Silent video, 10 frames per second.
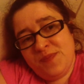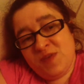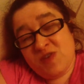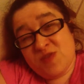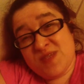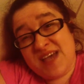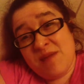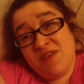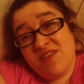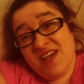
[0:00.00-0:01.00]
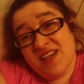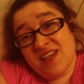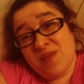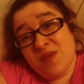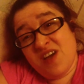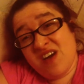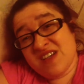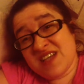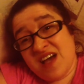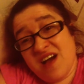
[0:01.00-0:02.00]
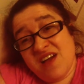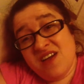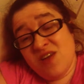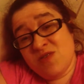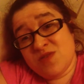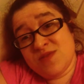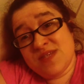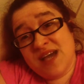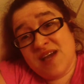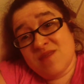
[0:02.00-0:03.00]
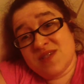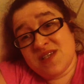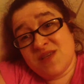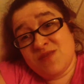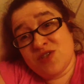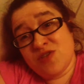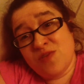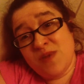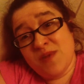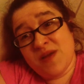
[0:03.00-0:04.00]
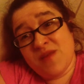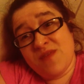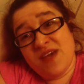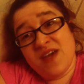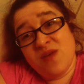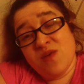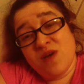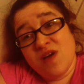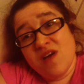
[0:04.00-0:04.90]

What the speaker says: does upset me, really, because sometimes, and I'm sure people out there who